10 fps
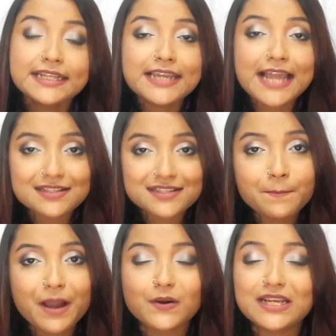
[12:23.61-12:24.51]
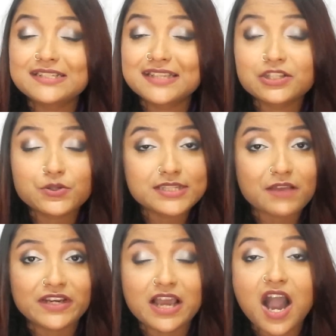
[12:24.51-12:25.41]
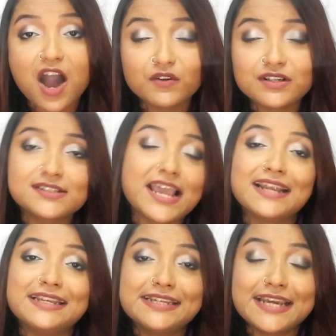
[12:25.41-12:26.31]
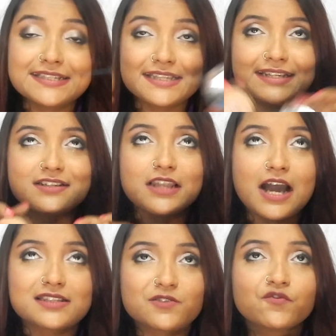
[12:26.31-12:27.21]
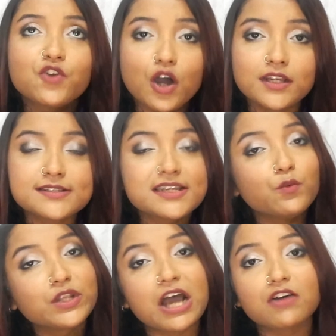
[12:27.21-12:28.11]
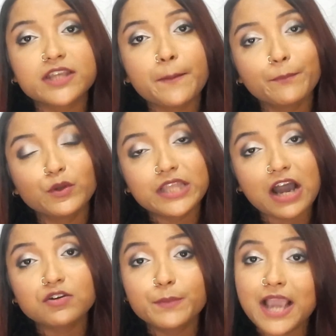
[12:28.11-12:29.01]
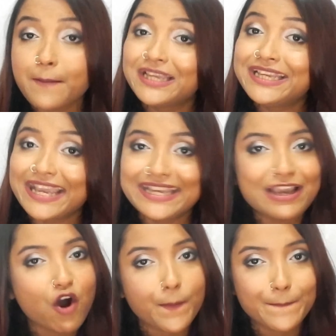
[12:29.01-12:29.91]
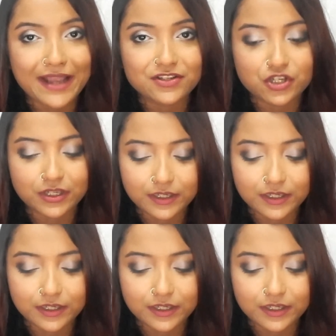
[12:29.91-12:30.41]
The lasting power is 6 to 7 hours, and yes, it lasts flawlessly without becoming cakey or patchy.